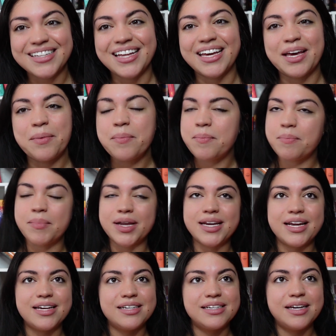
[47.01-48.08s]
Like
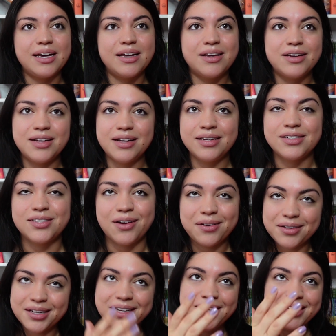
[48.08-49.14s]
Monday
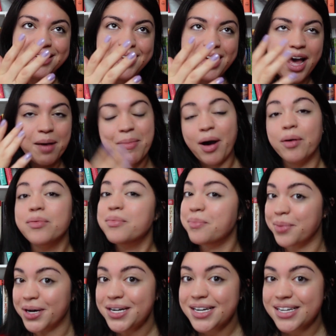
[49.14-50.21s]
talk about
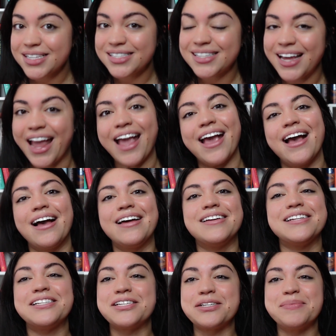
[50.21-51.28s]
books
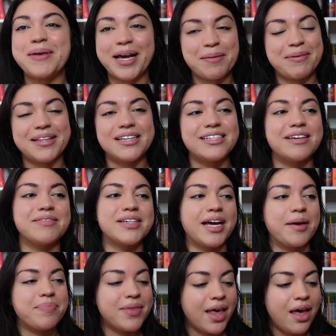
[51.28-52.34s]
and do makeup at the same
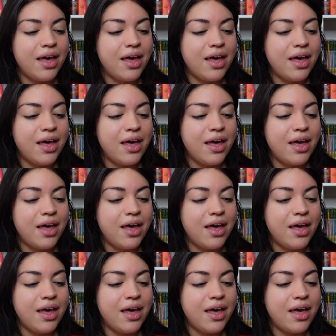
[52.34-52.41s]
time.